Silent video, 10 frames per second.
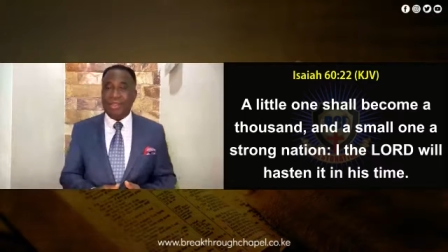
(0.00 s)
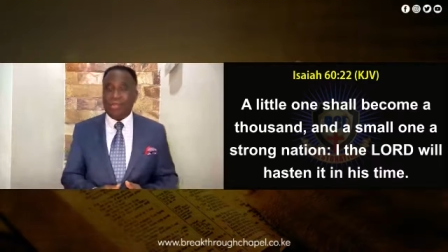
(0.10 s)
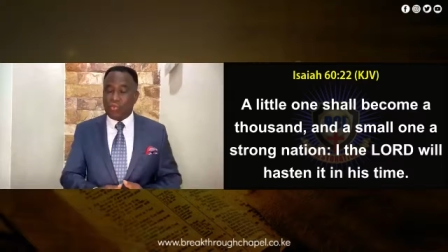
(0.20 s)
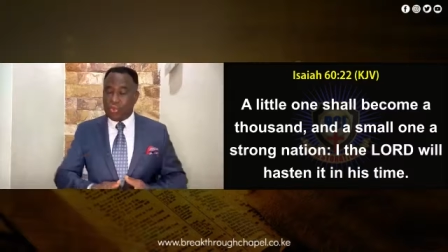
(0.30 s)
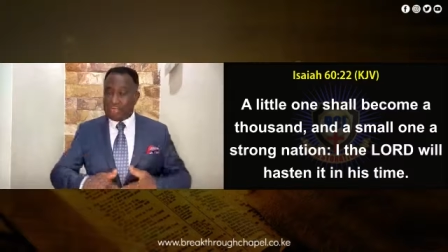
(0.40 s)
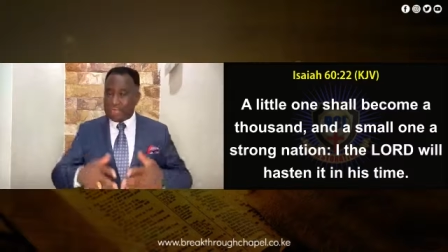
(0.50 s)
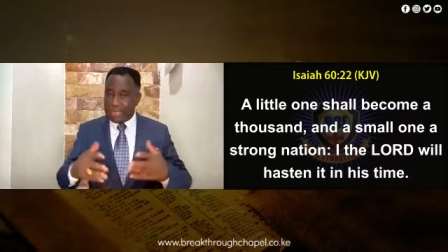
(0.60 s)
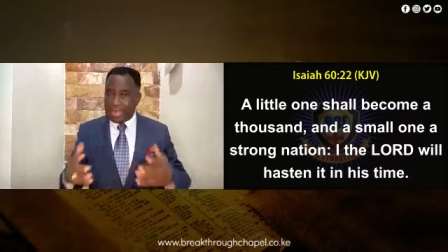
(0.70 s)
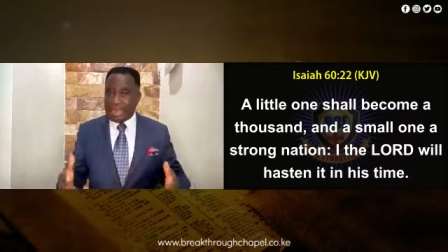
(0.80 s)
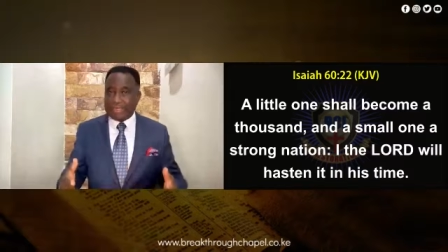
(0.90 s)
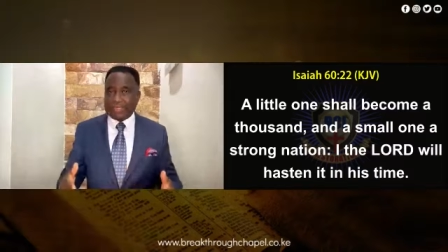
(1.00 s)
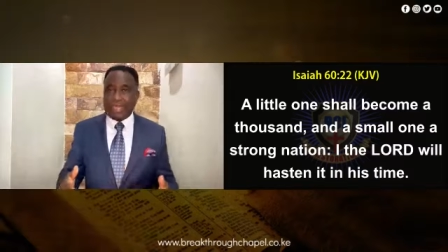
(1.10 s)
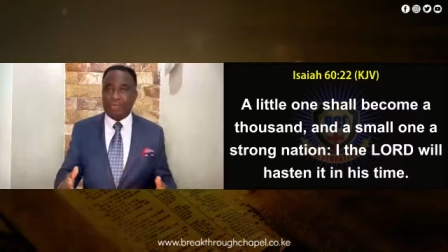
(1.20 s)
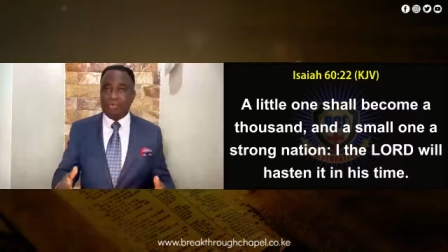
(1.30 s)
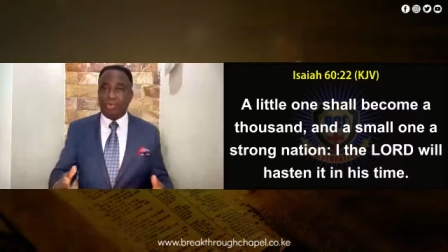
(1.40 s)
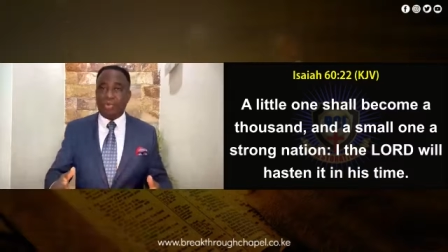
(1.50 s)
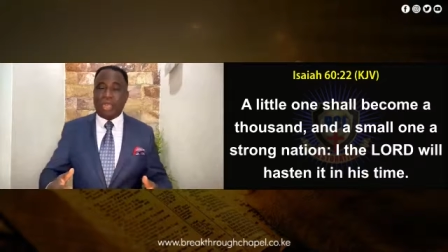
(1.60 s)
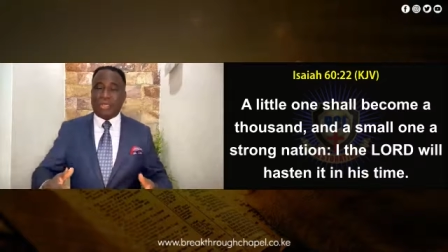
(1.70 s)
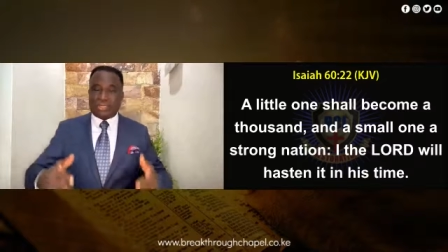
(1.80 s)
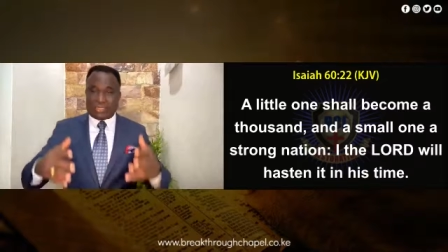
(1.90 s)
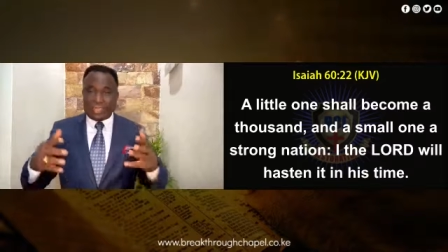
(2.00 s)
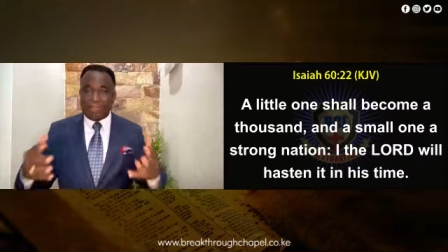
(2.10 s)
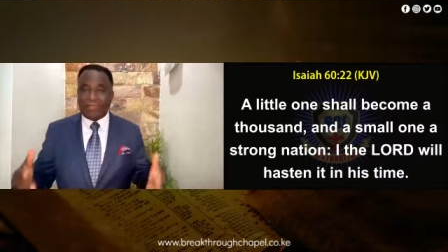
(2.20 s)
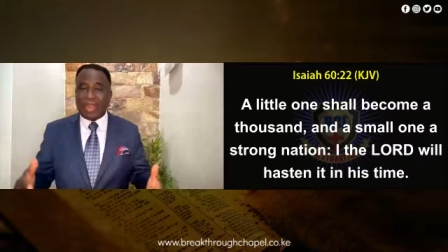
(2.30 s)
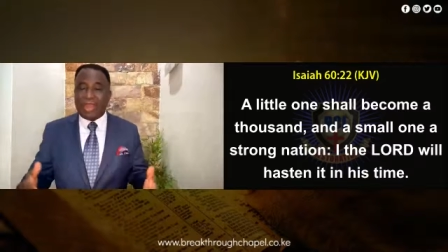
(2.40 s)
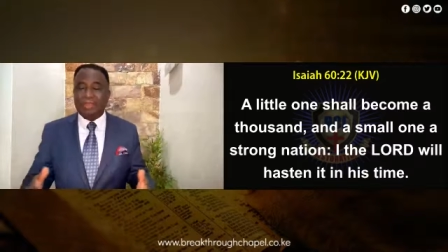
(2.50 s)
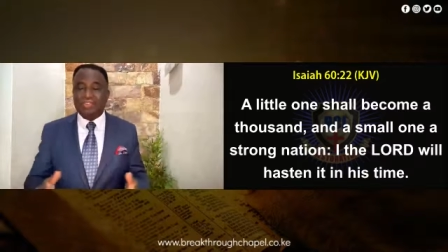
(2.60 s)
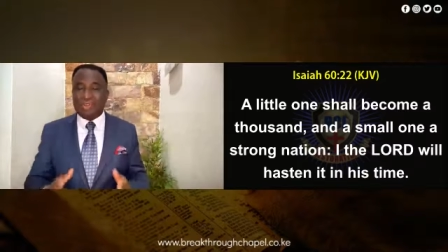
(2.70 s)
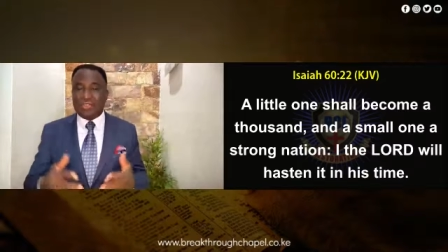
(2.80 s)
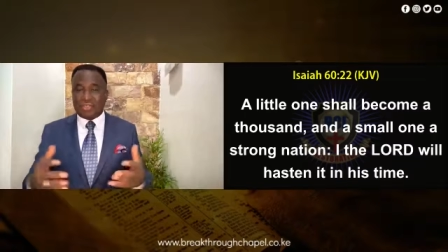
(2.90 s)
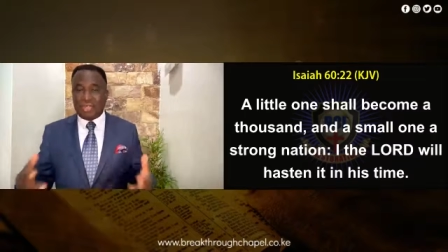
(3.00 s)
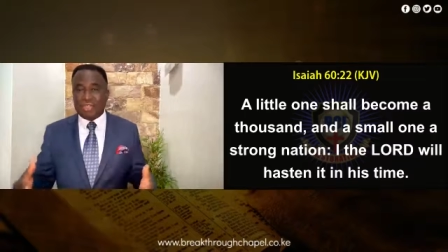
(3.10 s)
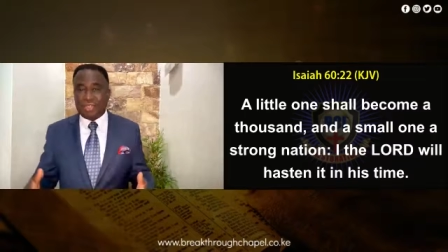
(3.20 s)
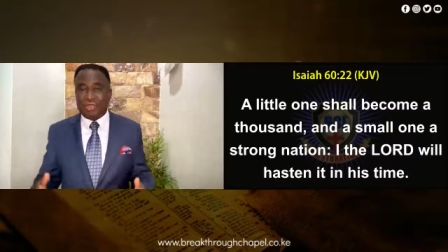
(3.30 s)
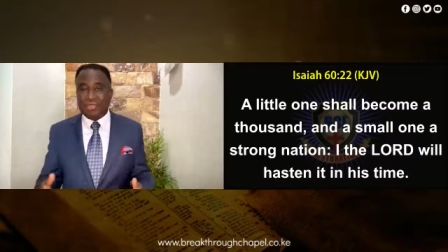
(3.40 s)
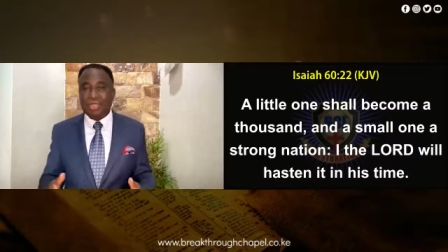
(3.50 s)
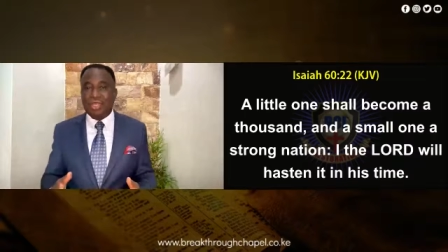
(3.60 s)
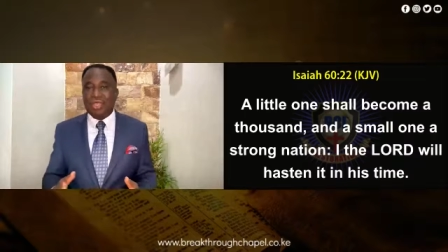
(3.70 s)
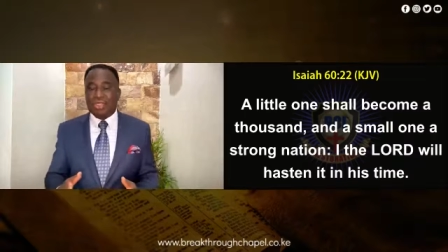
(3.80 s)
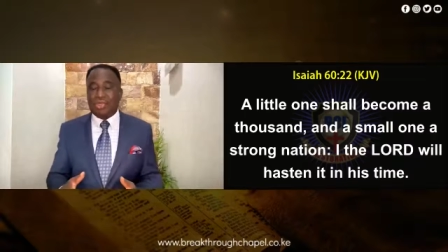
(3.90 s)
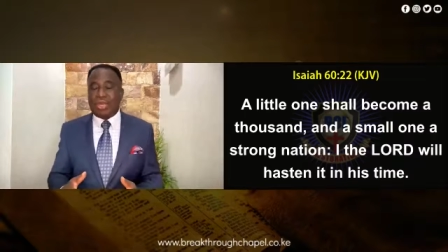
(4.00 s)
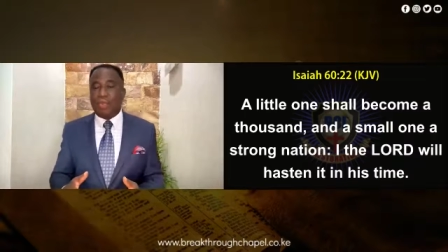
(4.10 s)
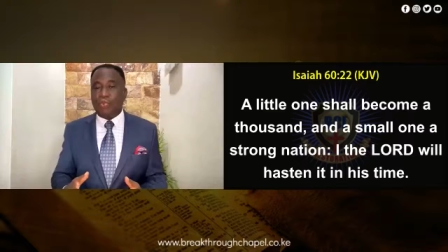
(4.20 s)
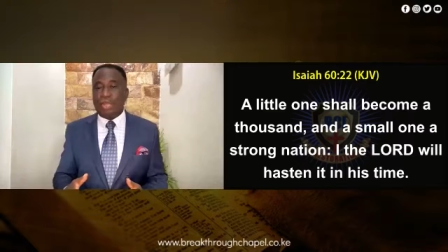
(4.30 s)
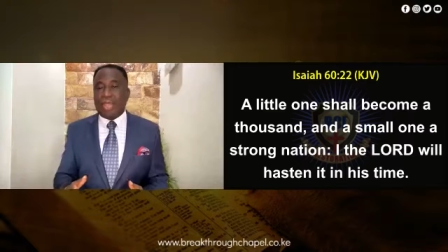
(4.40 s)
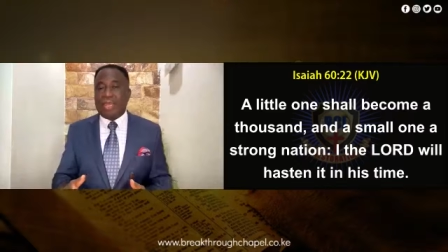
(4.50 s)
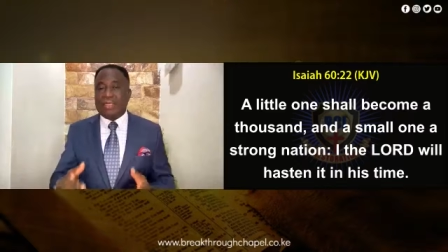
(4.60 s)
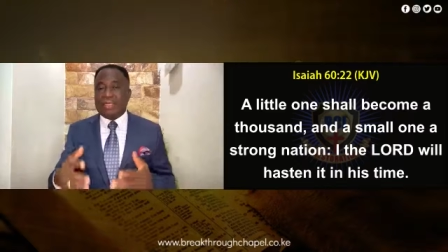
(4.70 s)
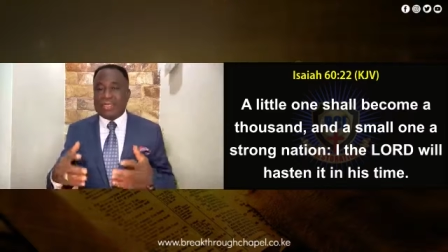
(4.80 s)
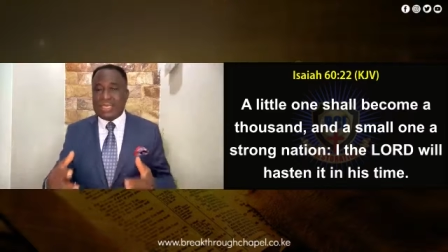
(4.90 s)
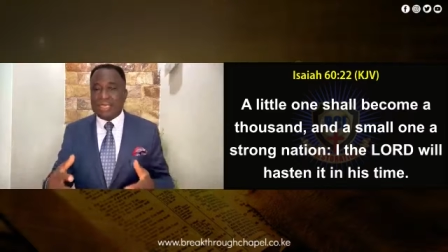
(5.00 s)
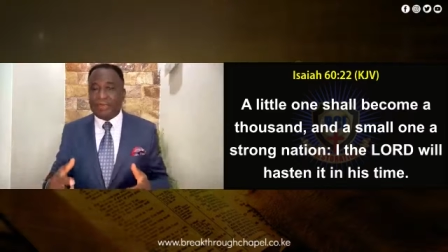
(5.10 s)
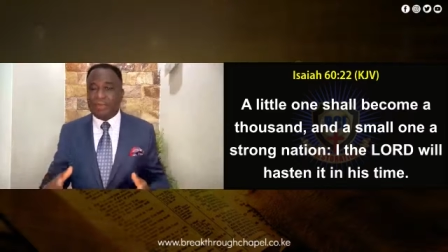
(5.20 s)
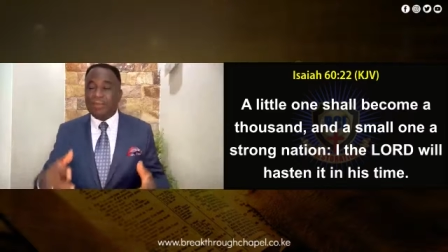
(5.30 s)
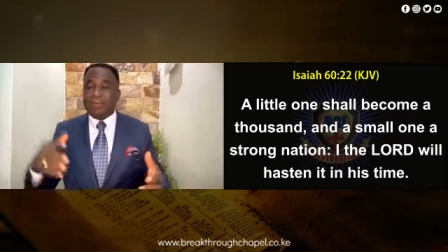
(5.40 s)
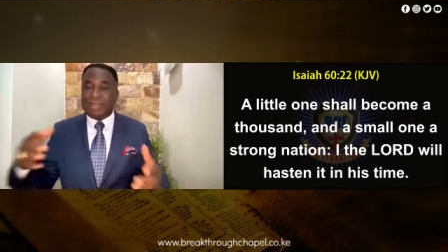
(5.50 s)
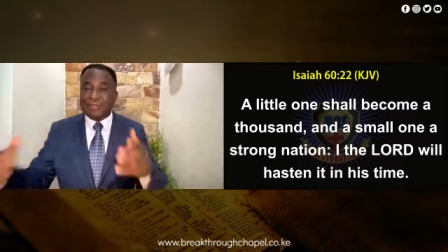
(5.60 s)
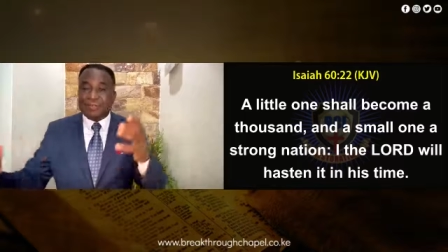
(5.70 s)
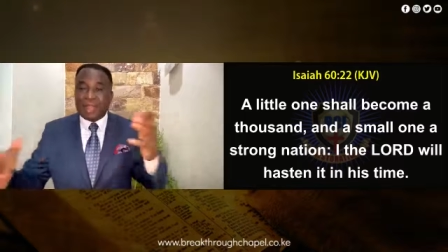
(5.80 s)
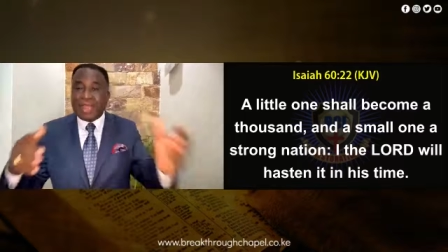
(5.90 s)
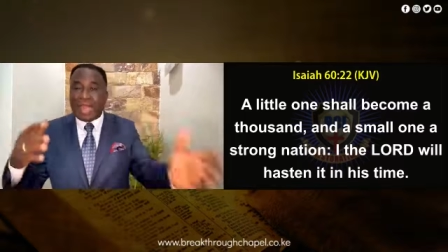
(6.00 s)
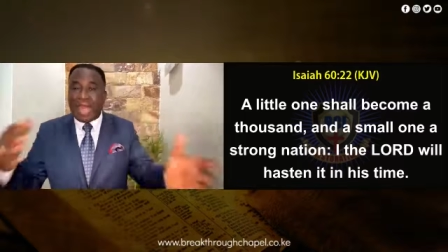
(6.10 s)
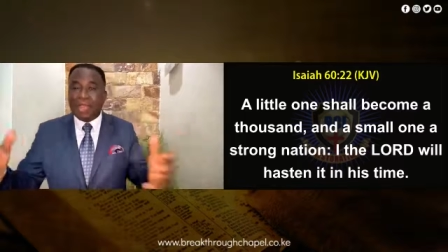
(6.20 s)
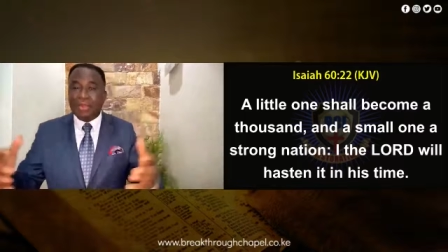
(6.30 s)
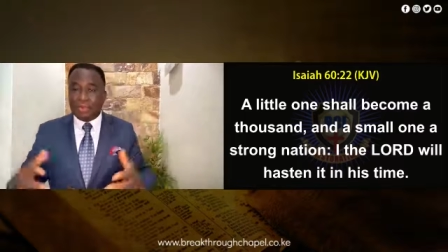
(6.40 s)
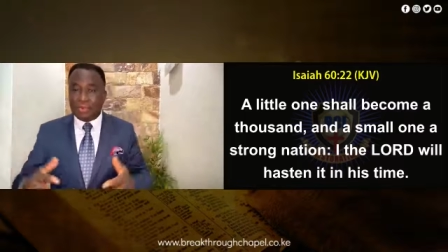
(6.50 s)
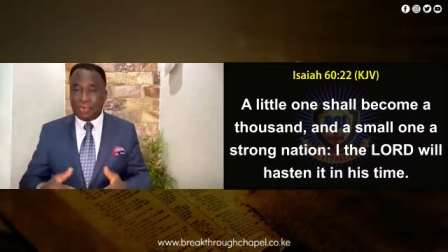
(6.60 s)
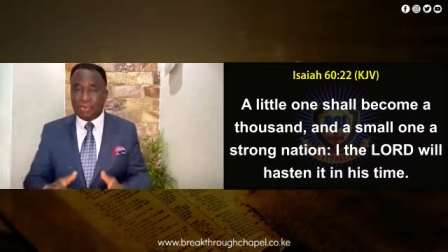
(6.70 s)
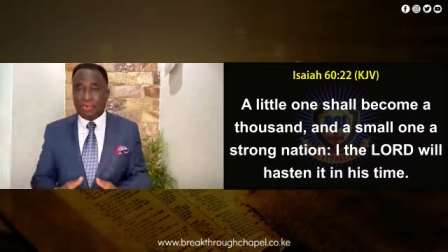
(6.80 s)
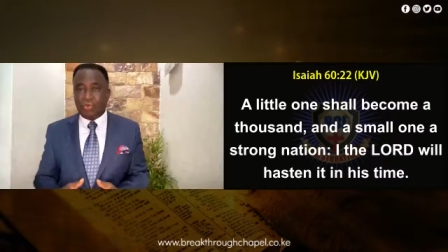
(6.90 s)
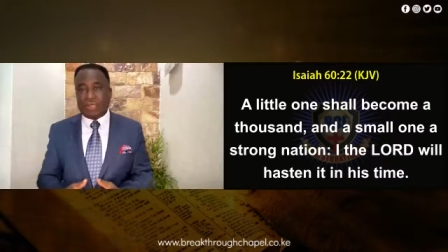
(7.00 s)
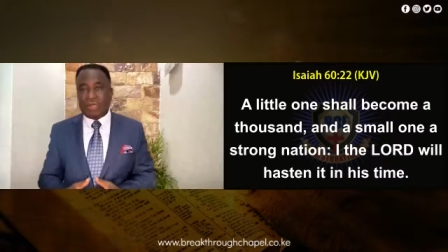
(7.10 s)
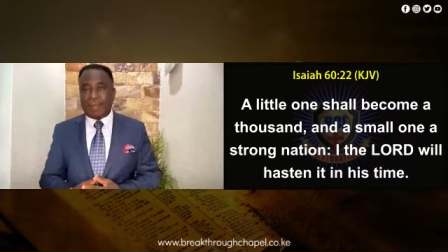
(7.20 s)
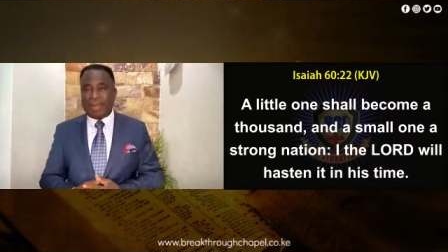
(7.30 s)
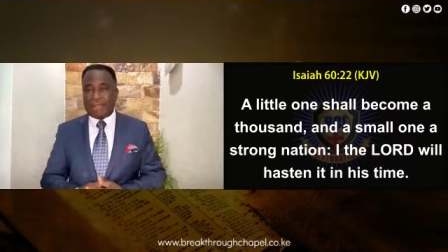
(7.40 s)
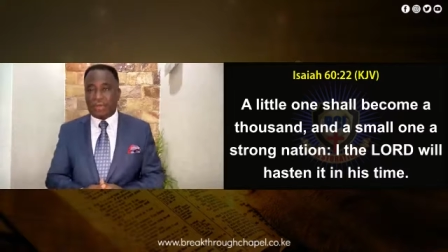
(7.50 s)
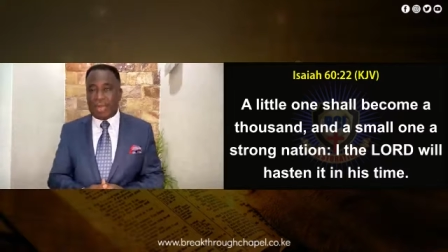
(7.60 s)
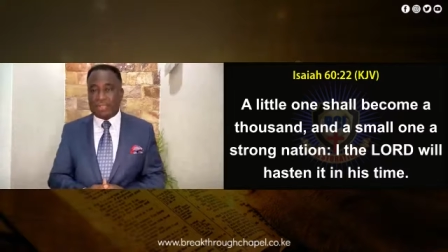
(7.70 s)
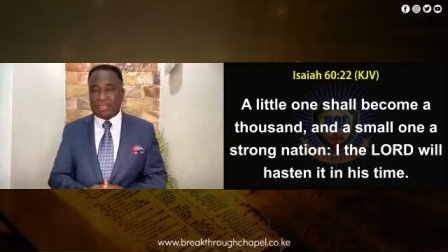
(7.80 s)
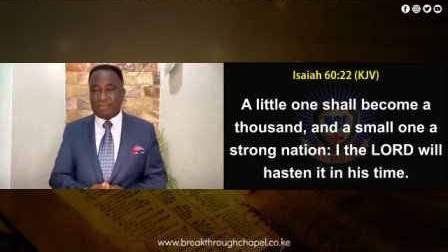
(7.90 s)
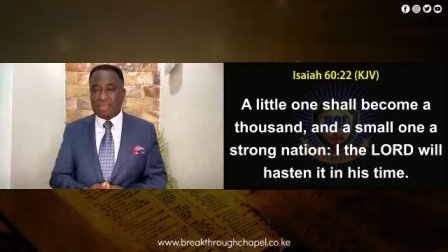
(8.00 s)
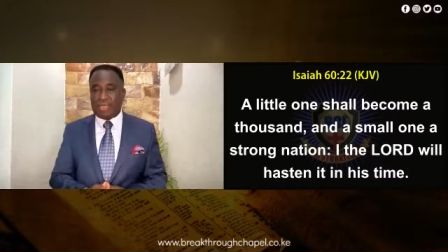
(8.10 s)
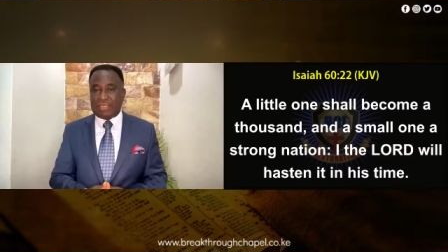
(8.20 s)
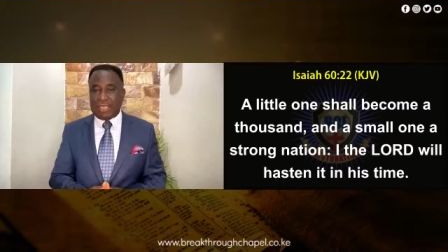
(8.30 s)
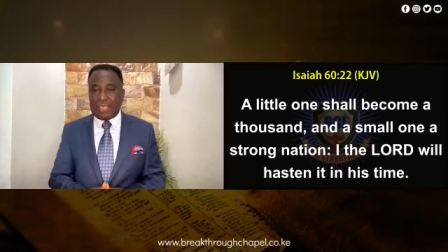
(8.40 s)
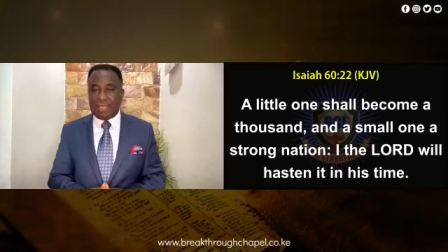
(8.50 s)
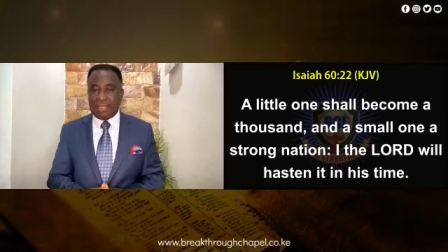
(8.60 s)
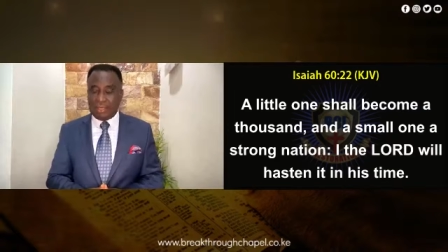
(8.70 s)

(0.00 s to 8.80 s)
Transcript: we take our time to look at several translations so that we can see from different angle what a particular scripture is saying.